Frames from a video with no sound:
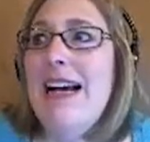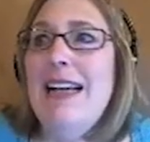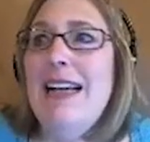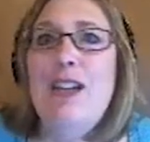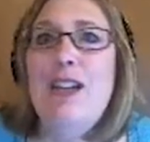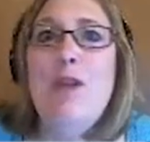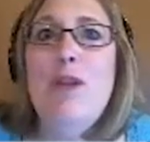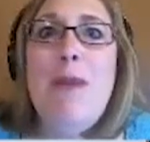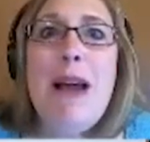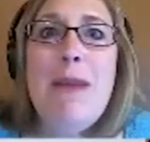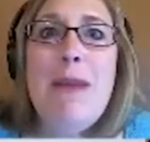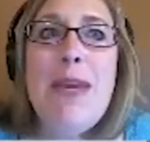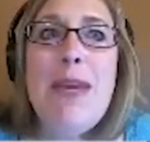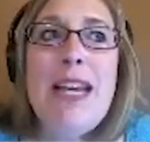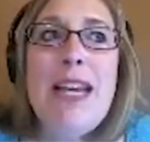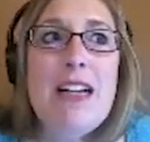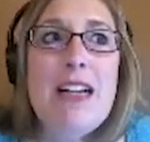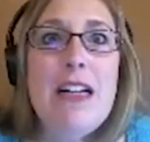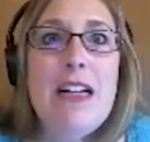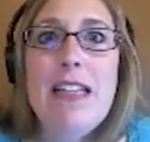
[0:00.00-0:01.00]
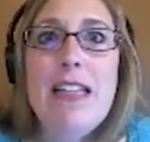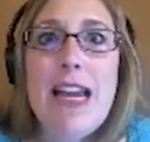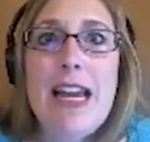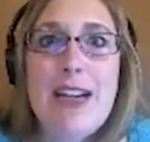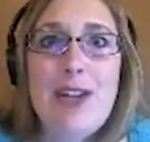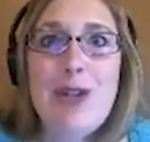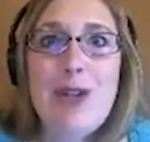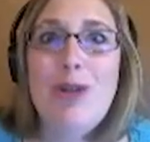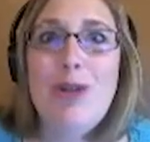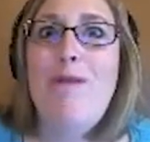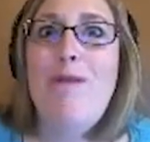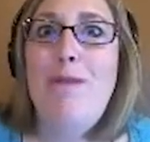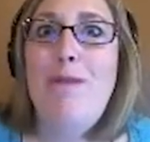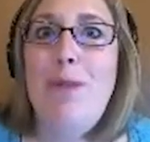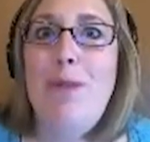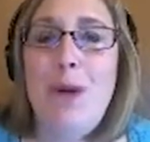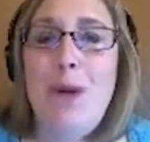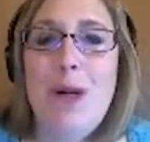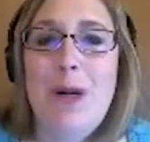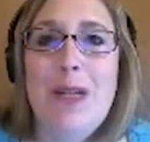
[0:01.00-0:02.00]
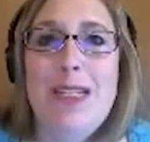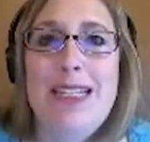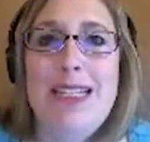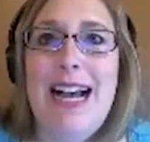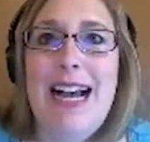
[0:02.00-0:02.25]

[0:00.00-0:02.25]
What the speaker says: you might be a collector of books.